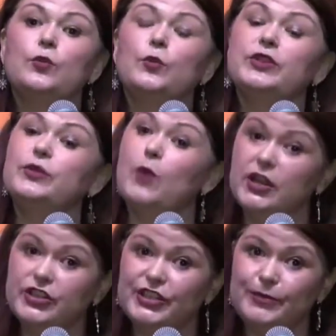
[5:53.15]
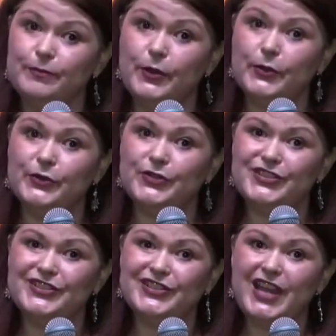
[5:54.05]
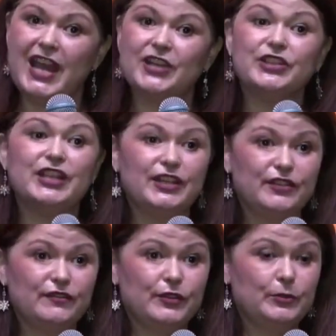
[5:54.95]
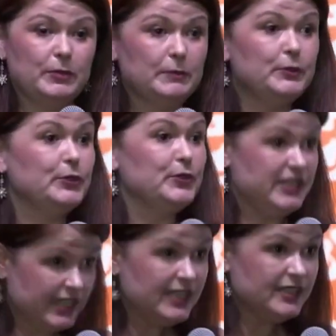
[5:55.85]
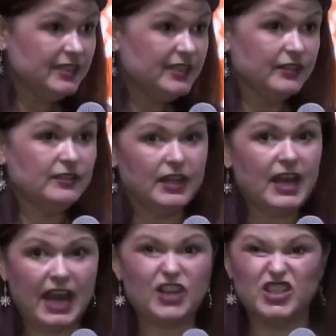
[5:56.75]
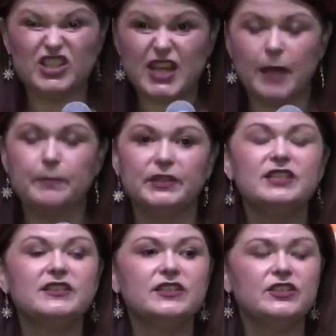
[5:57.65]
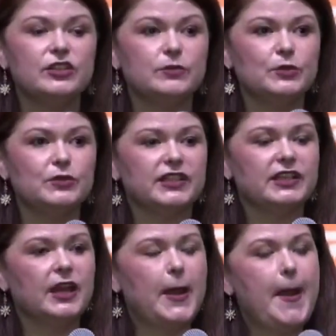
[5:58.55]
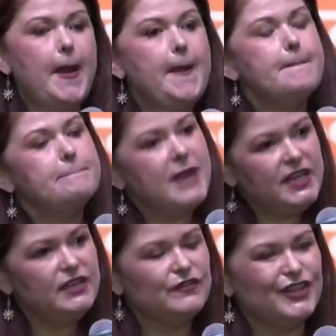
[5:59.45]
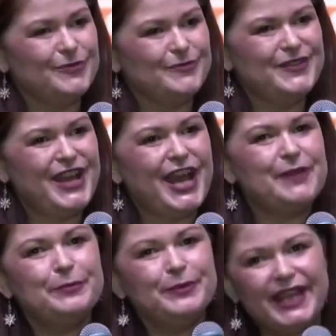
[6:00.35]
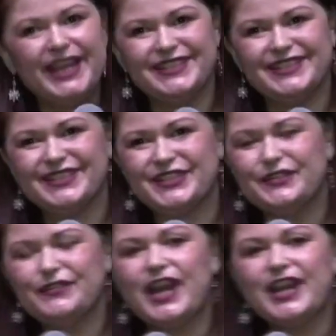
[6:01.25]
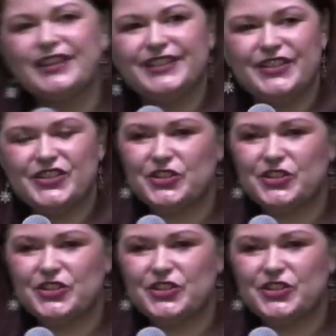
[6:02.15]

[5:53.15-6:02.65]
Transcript: When the Washington Post actually interviewed the people who did actually stop and listen to the music, many of them had played the violin as